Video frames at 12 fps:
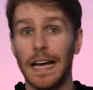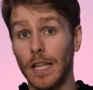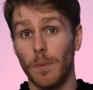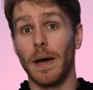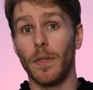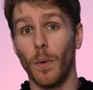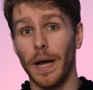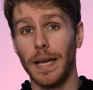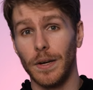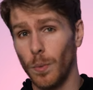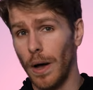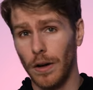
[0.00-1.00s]
Hello, by the way,
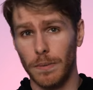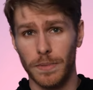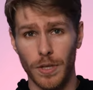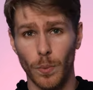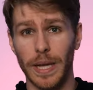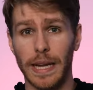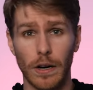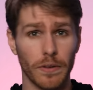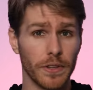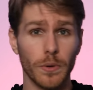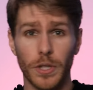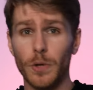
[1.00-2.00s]
and welcome to the Week I
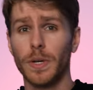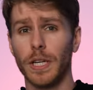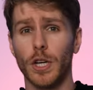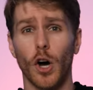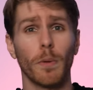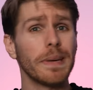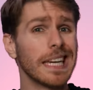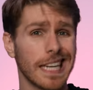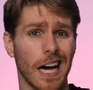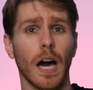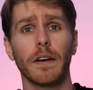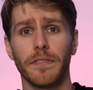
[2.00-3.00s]
Review. You can call me
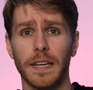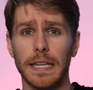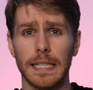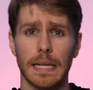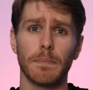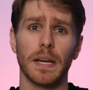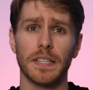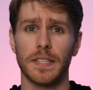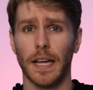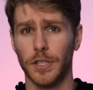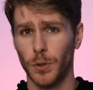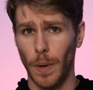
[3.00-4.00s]
confident in my
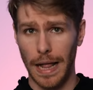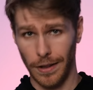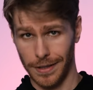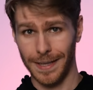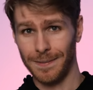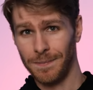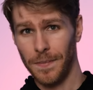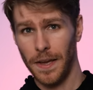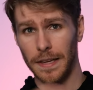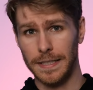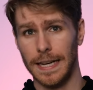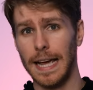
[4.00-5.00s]
sexuality.
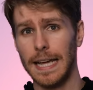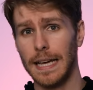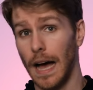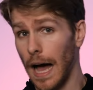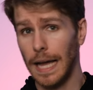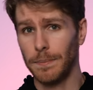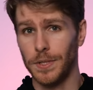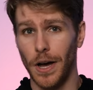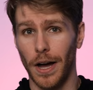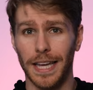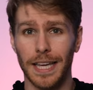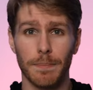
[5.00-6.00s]
And today, I am
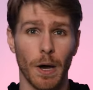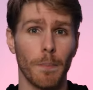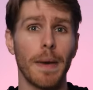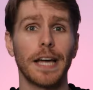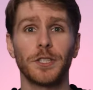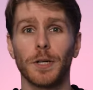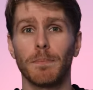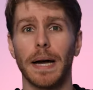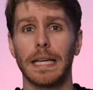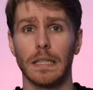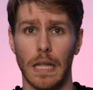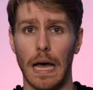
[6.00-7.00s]
talking about Magic
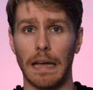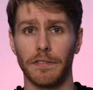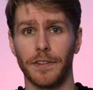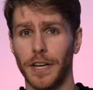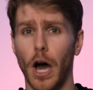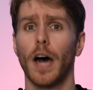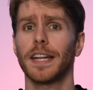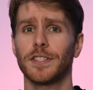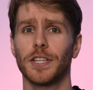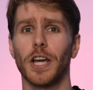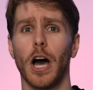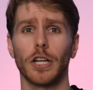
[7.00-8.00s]
Mike Live, an
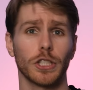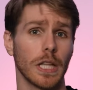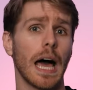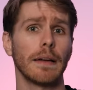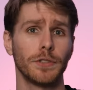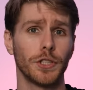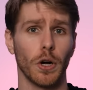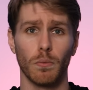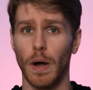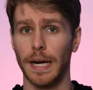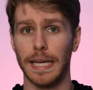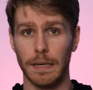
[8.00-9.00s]
honest to gosh live show
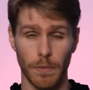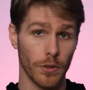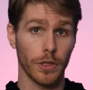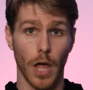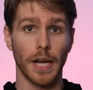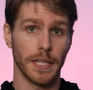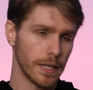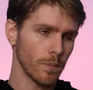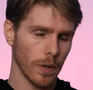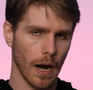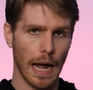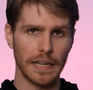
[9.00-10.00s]
running in both London,
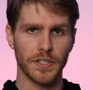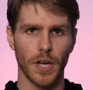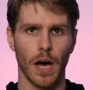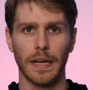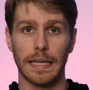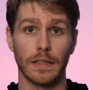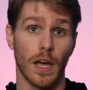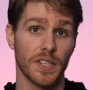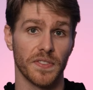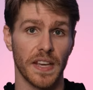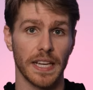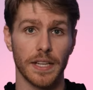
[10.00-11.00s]
where I saw it, and
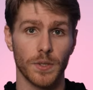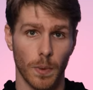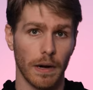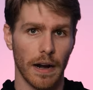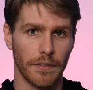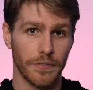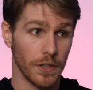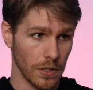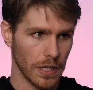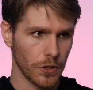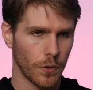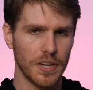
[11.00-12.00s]
Las Vegas, where I feel
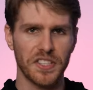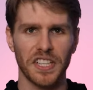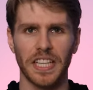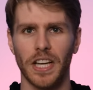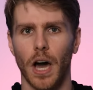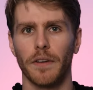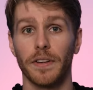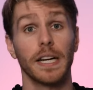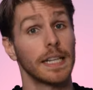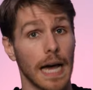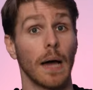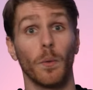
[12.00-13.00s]
increasingly
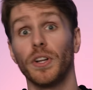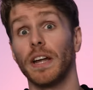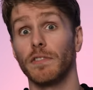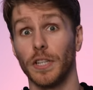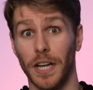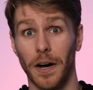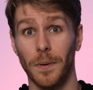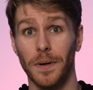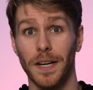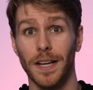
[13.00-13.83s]
confident I will never go.